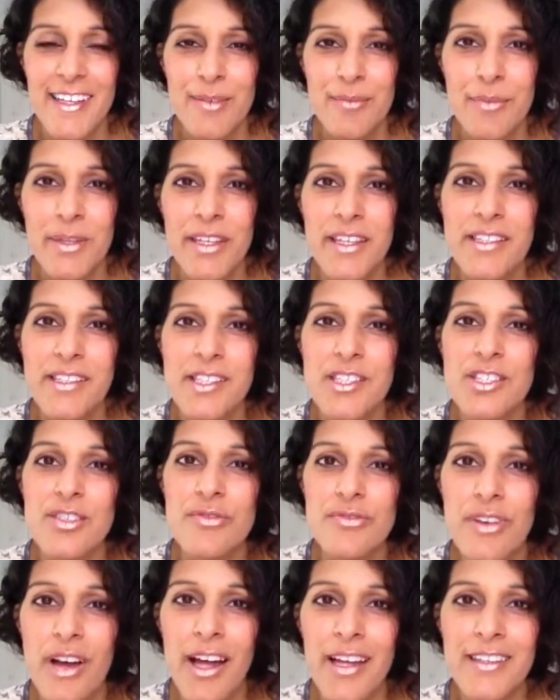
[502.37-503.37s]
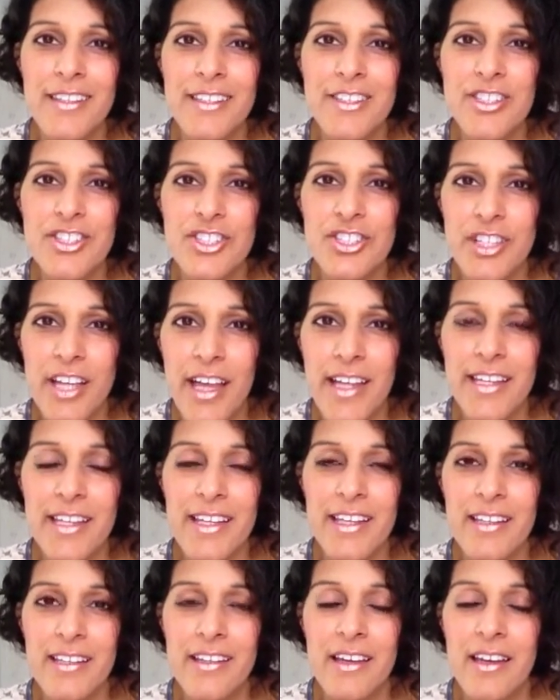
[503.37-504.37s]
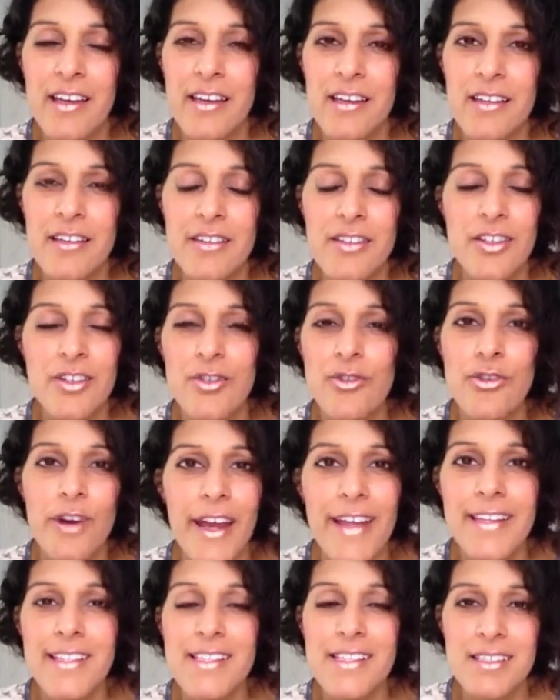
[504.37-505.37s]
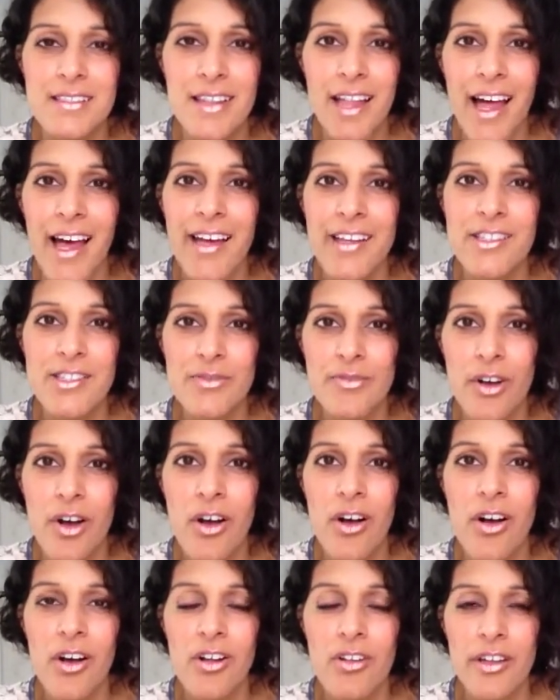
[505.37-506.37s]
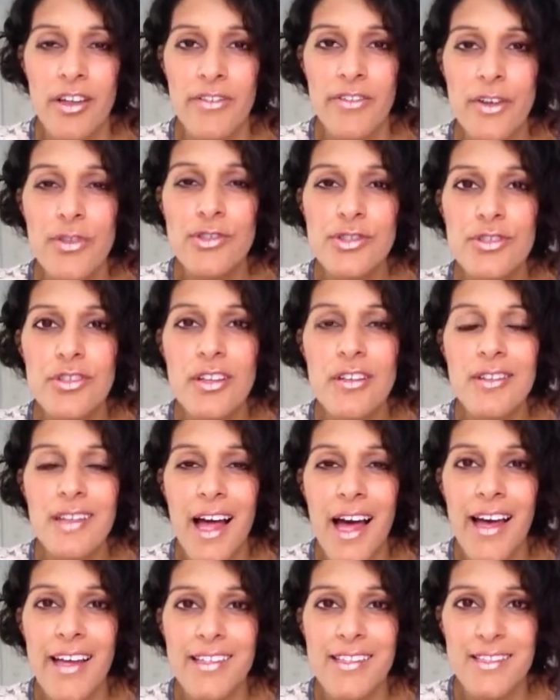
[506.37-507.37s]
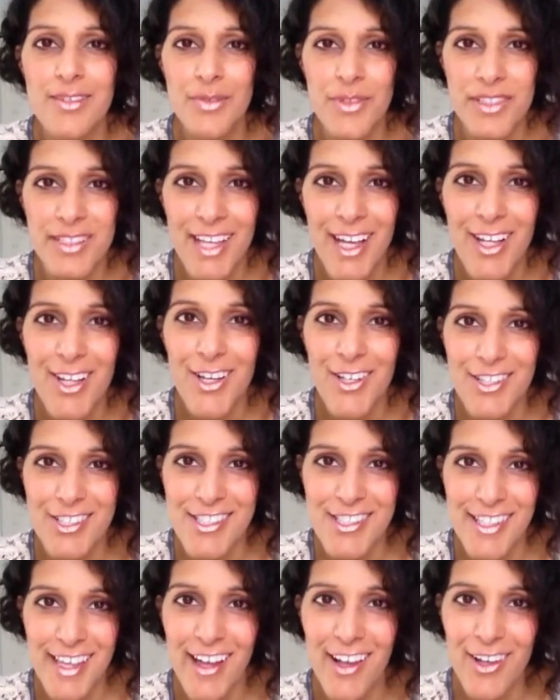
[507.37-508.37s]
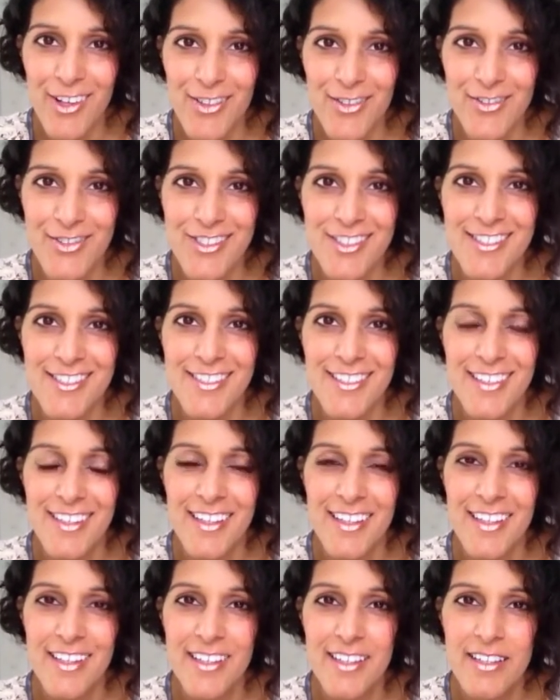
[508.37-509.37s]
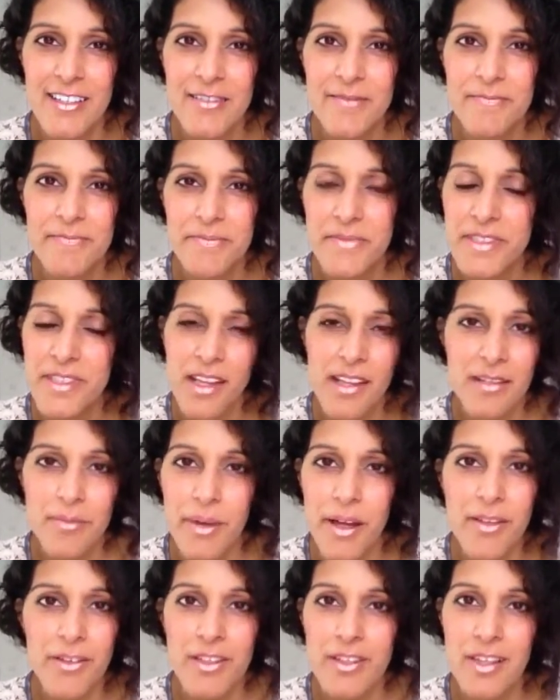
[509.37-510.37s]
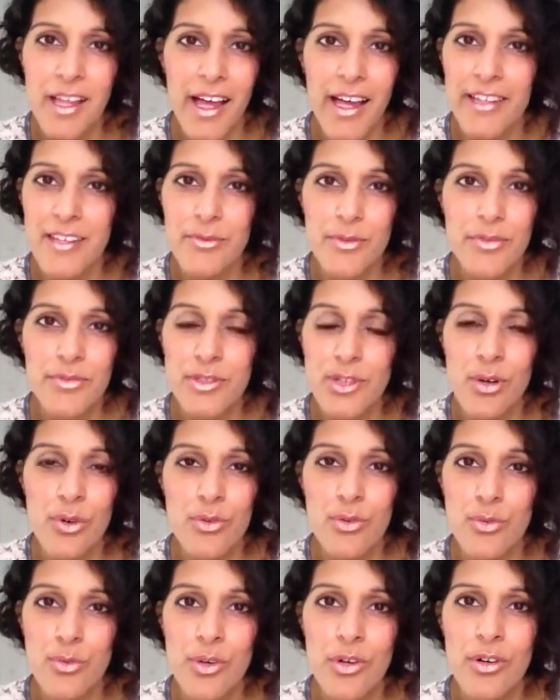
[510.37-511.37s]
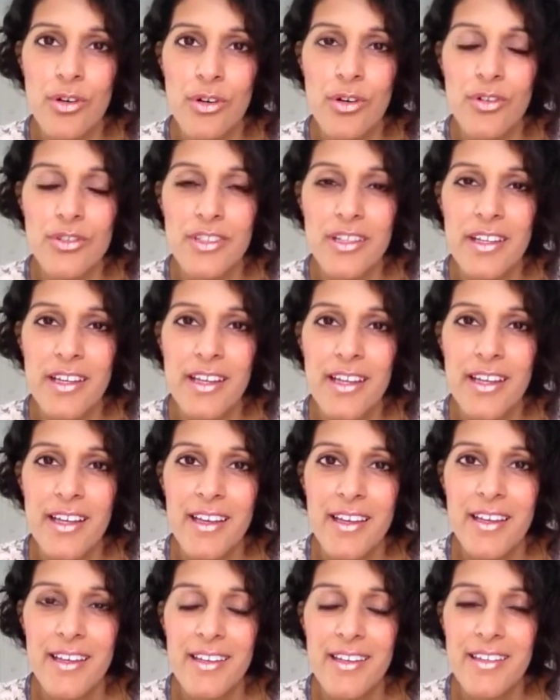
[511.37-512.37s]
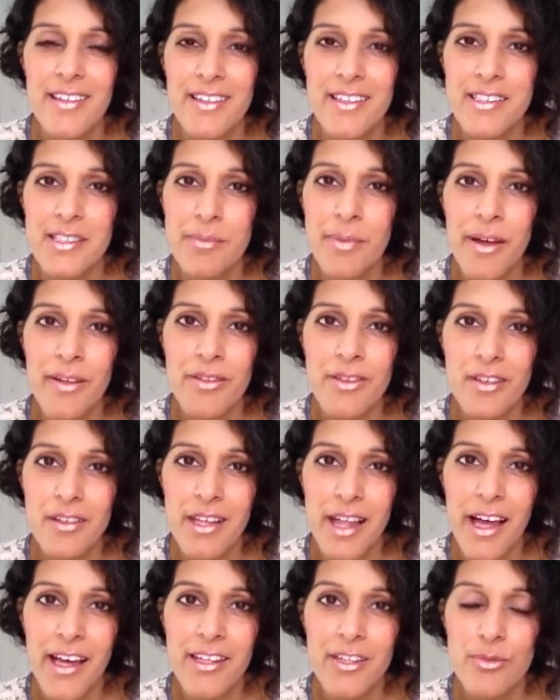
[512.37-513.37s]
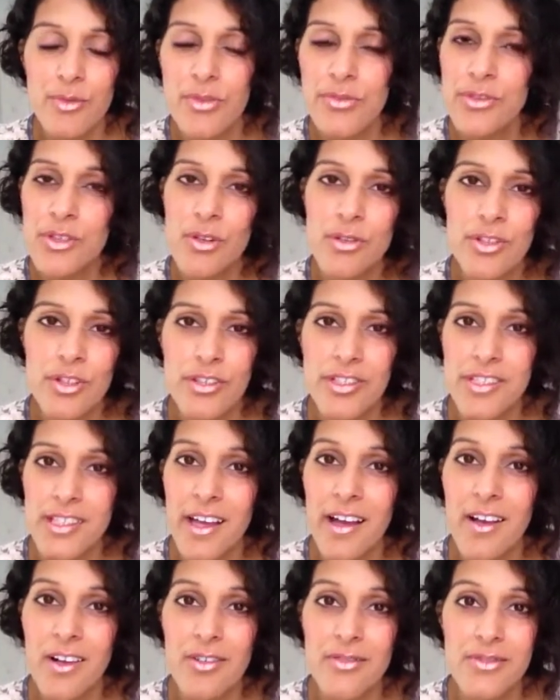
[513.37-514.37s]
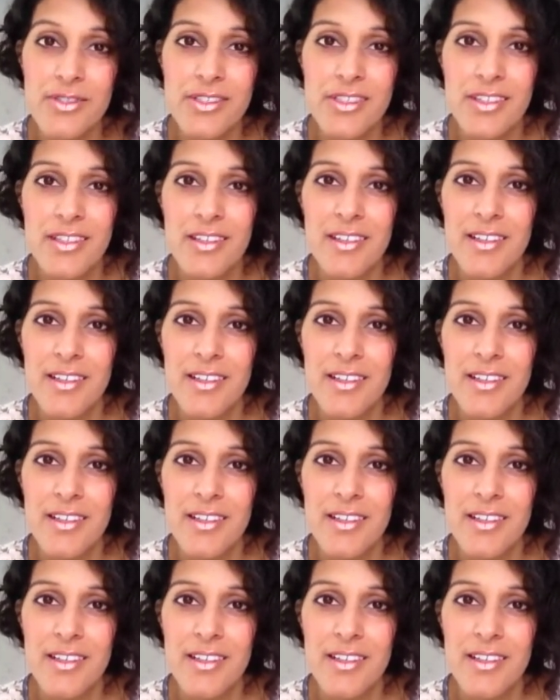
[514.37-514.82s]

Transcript: because it's finally shedding the greatest lies of all, and those are the lies that we tell ourselves. It's not about the lie that we've told the world. It's about the lie that we've told ourselves.